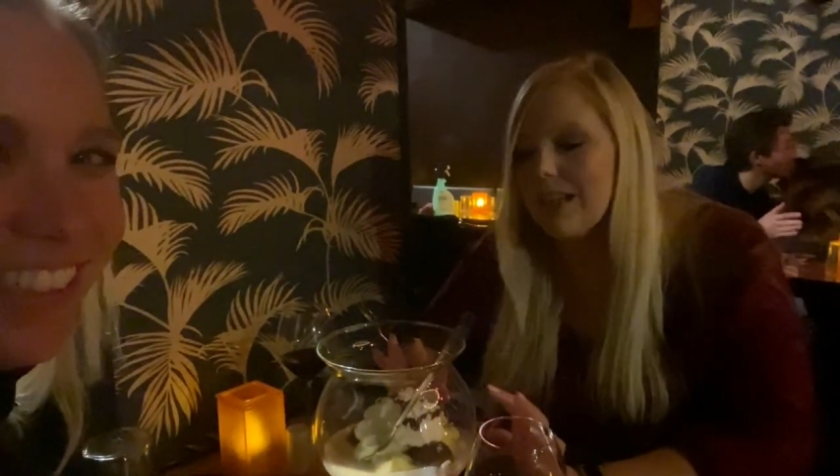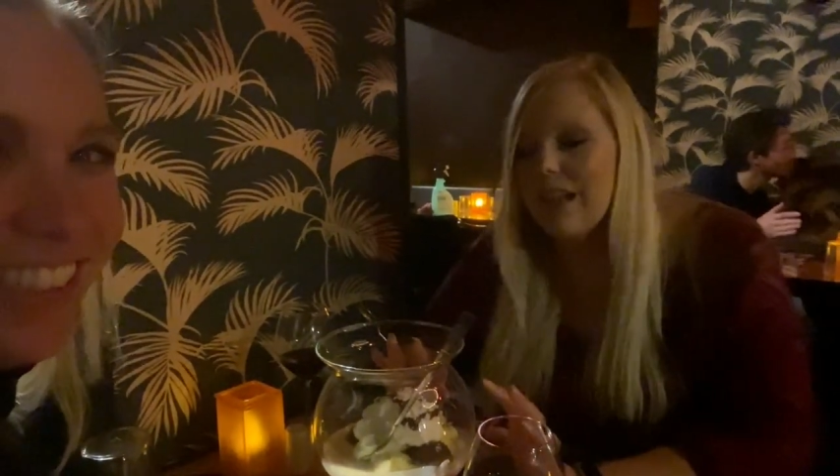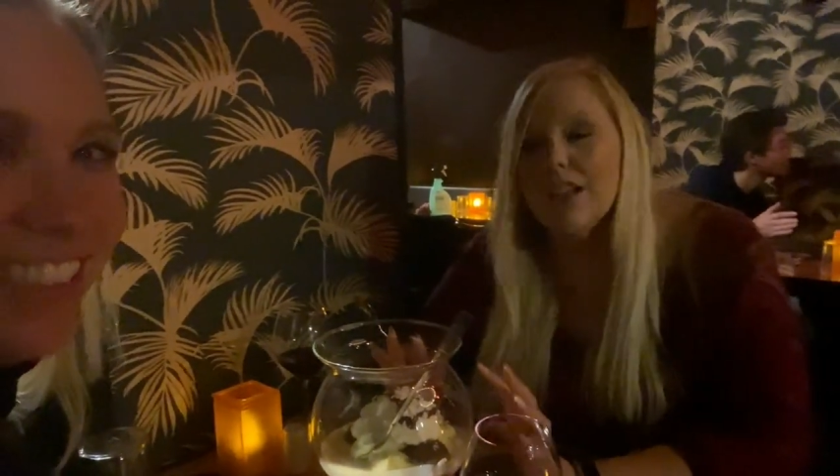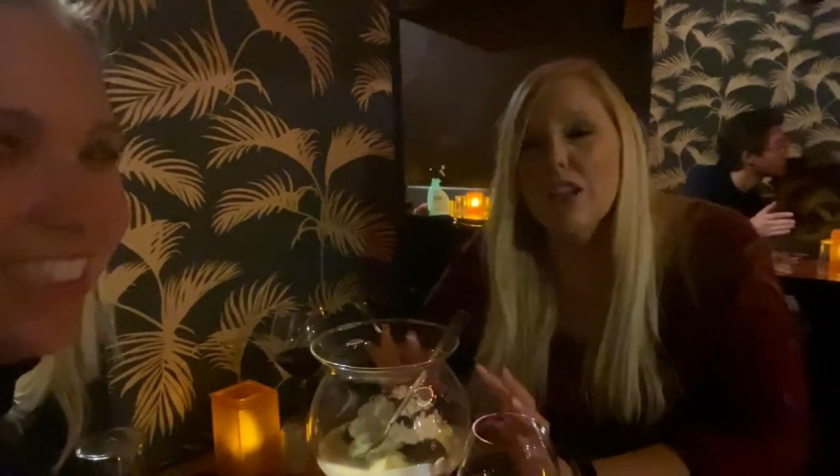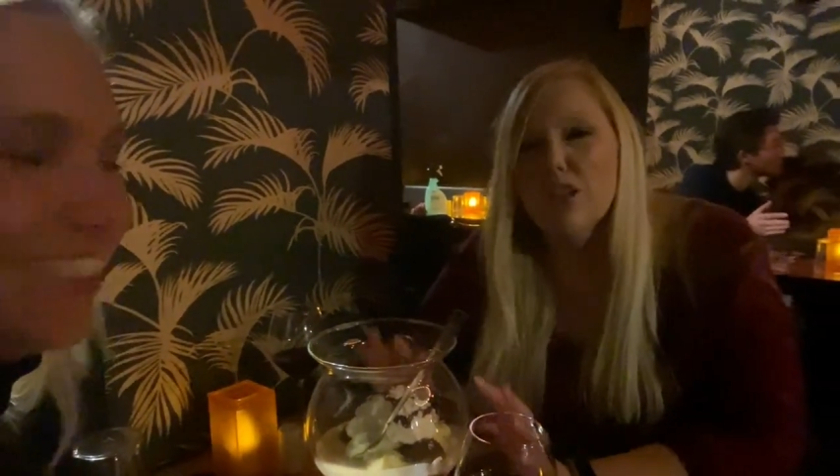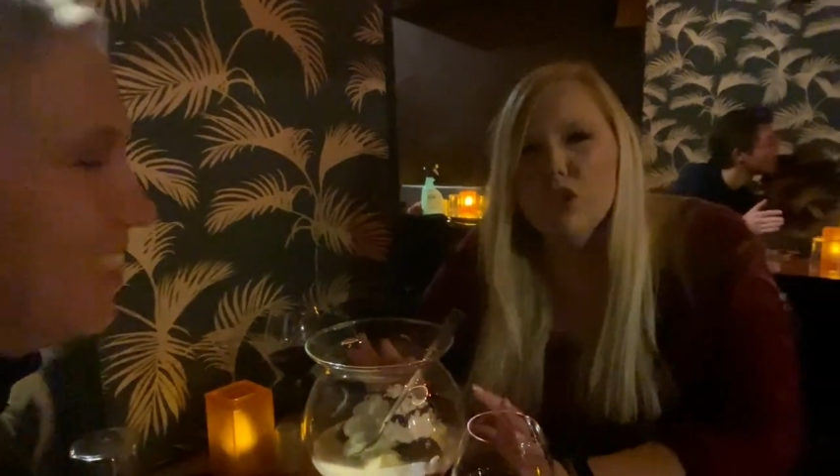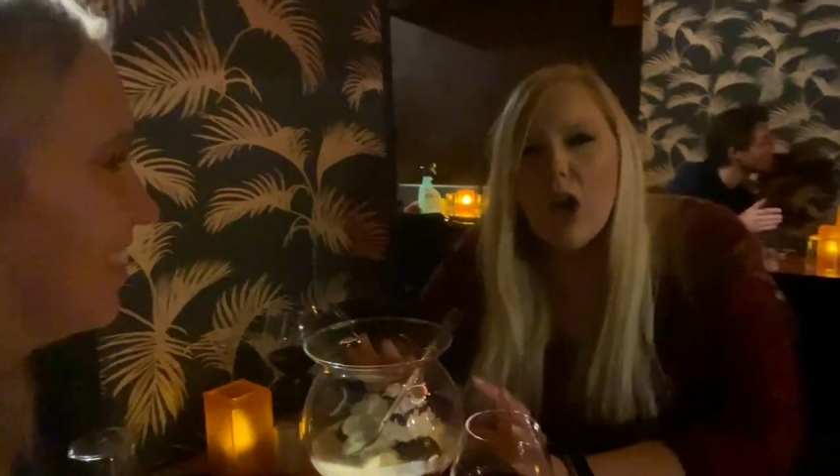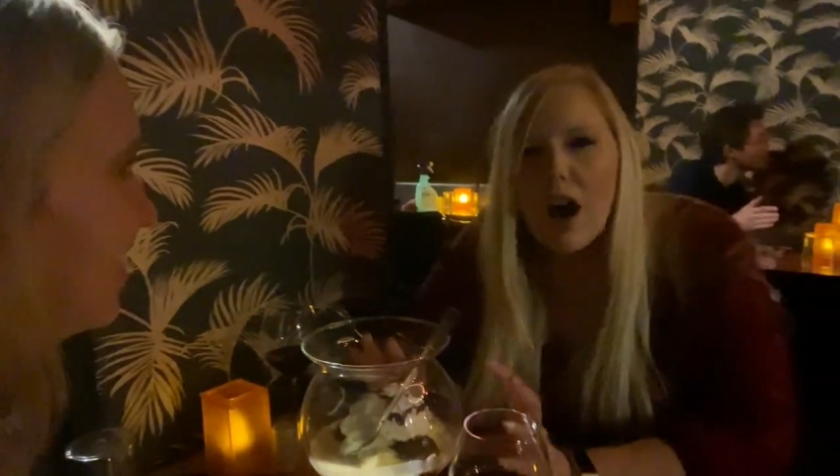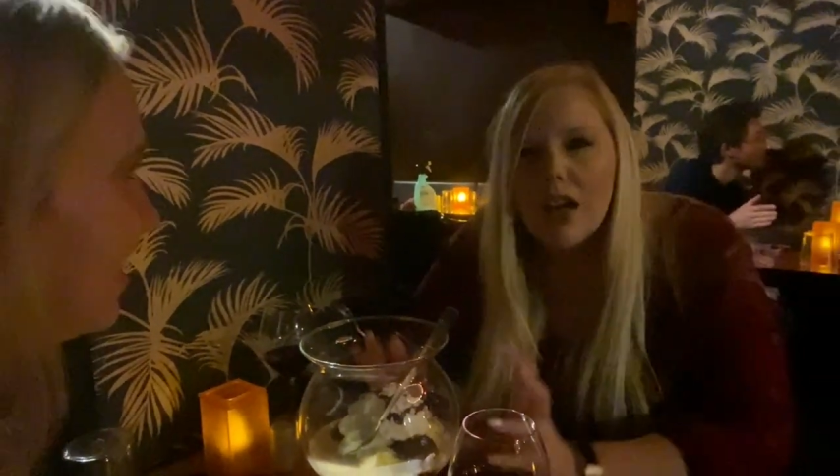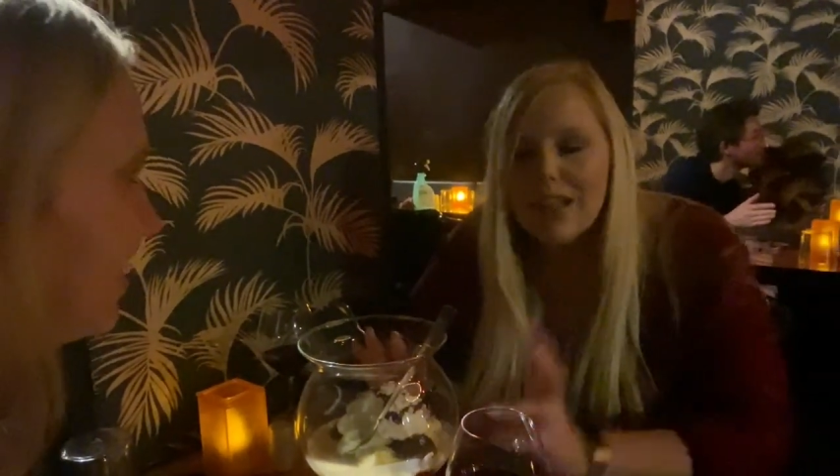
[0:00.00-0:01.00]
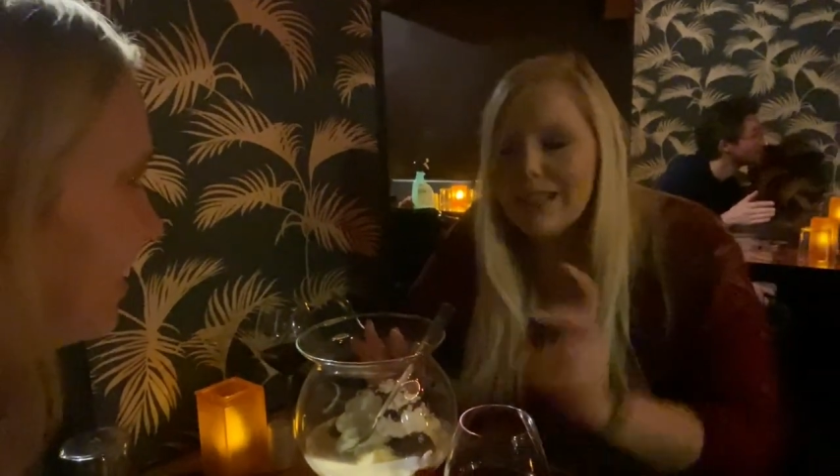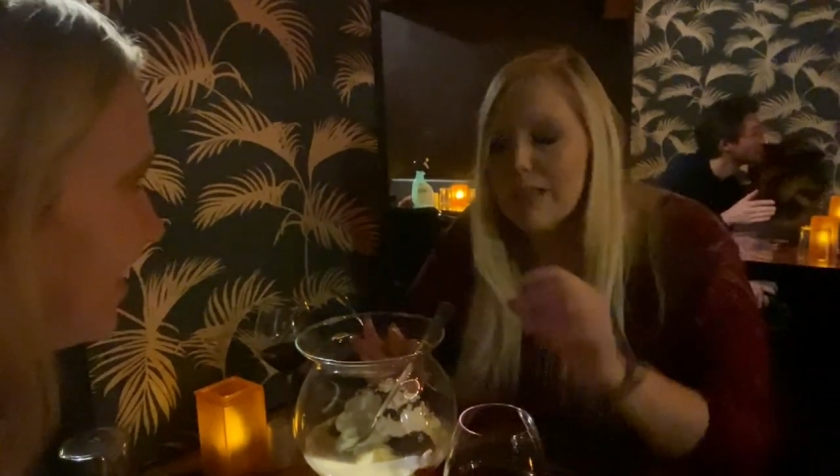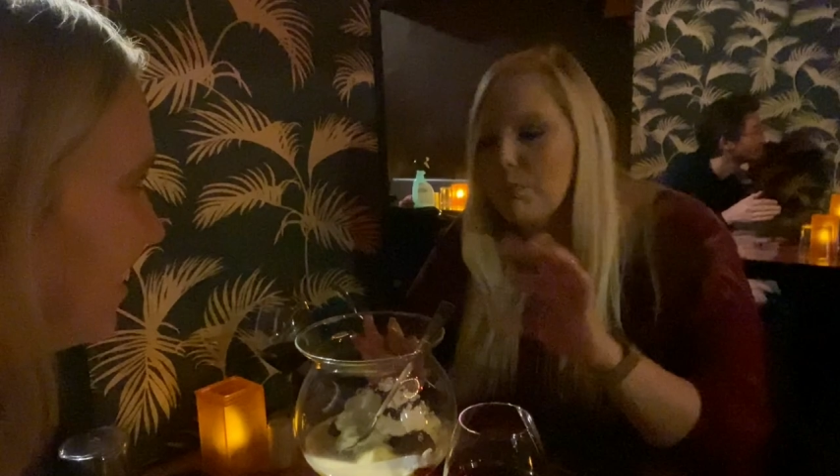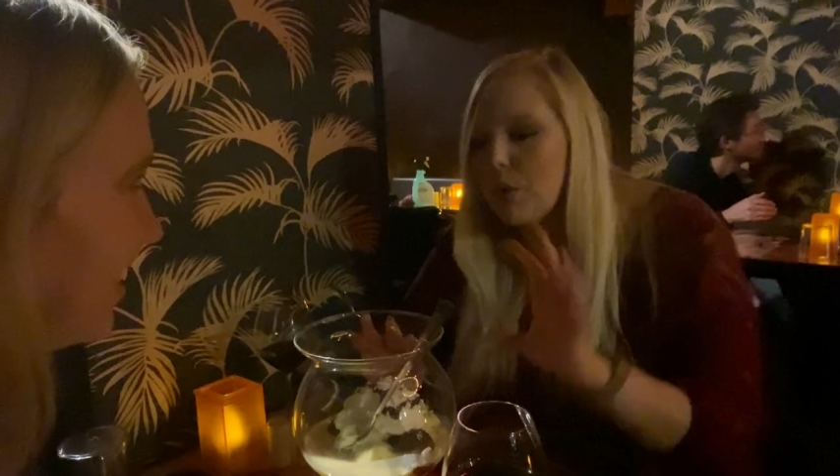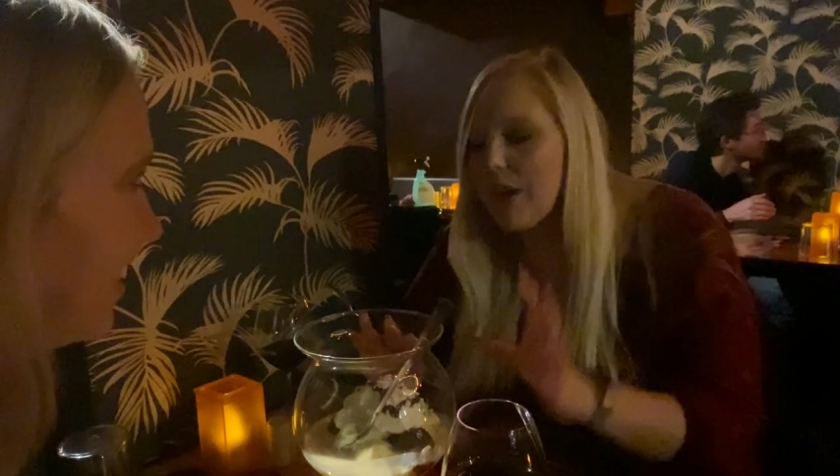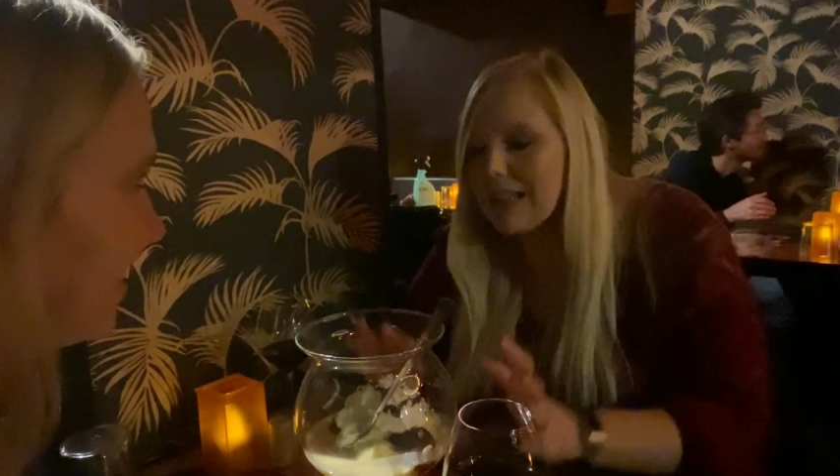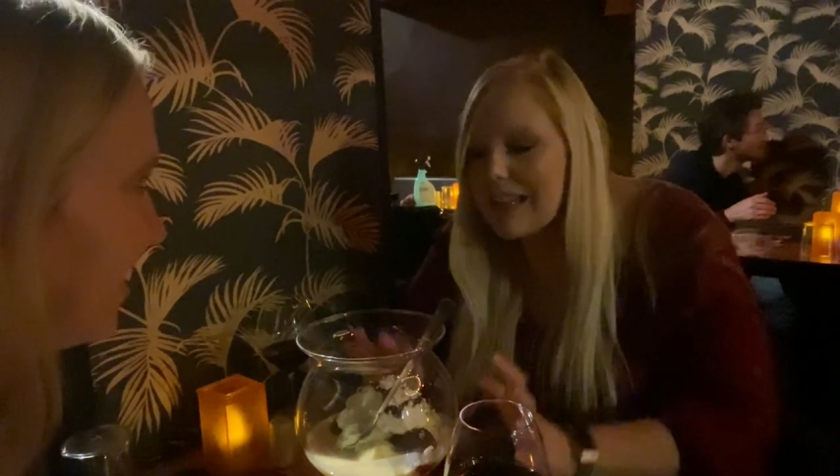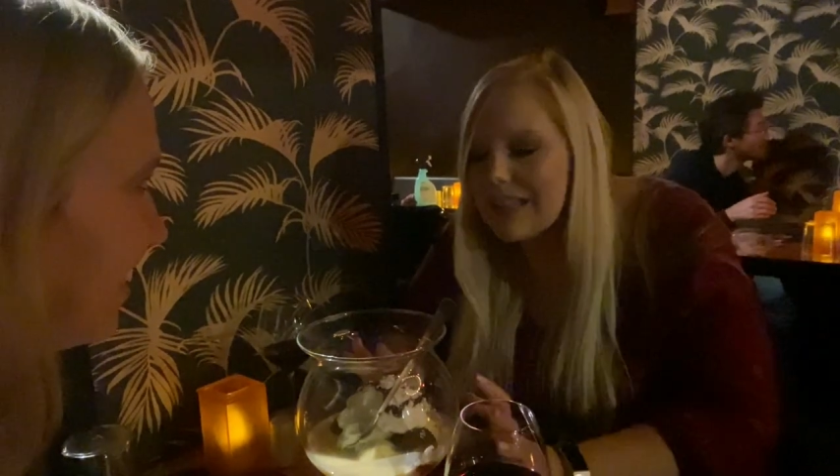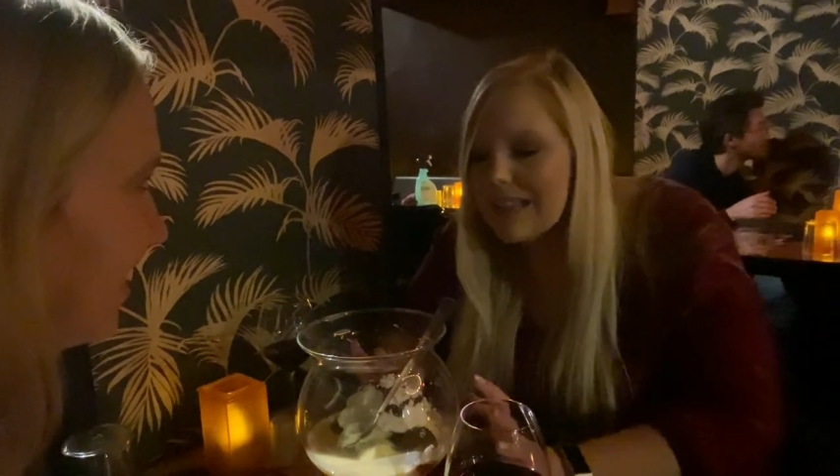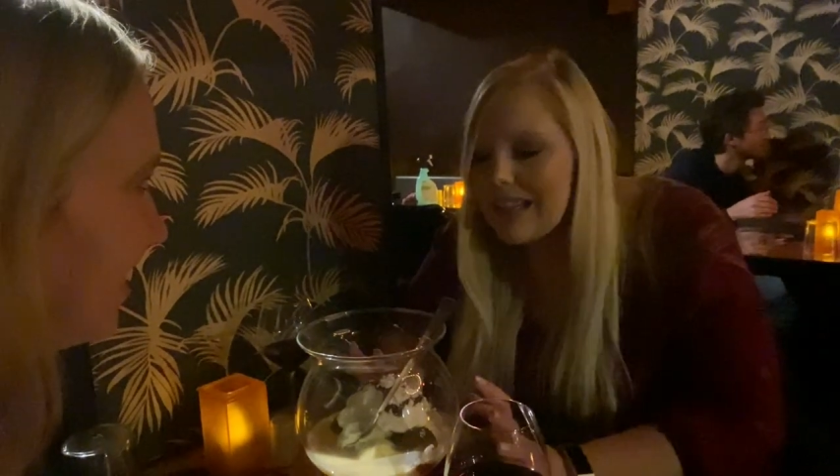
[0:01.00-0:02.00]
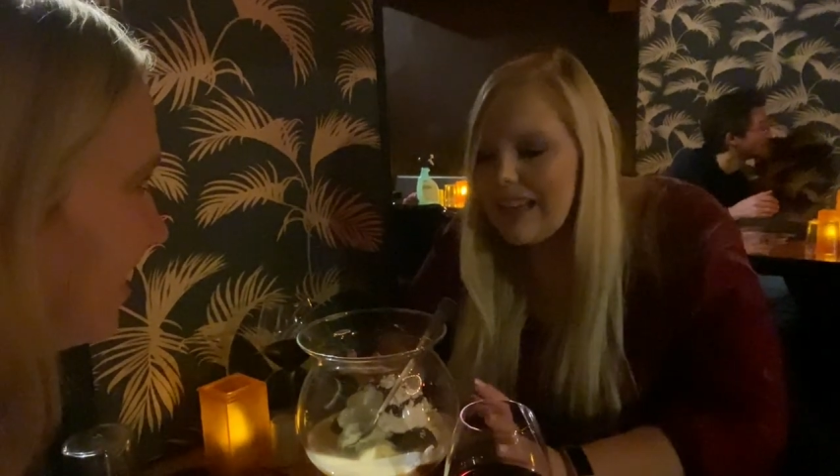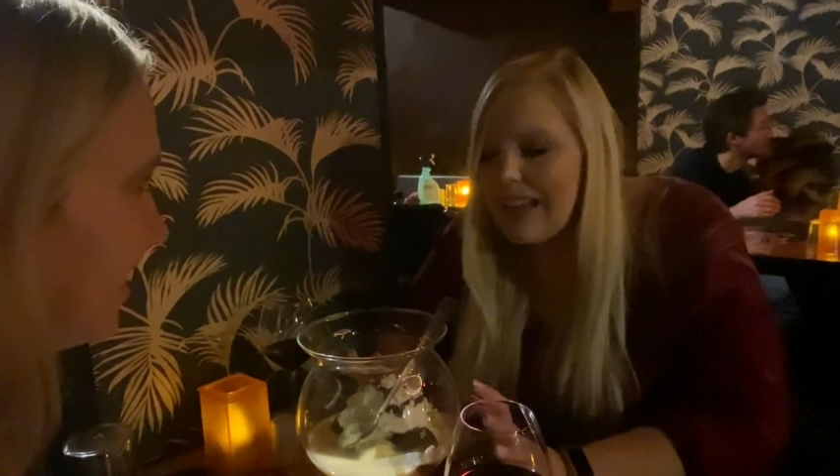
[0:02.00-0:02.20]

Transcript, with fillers: Uh, the chocolate, some pralines,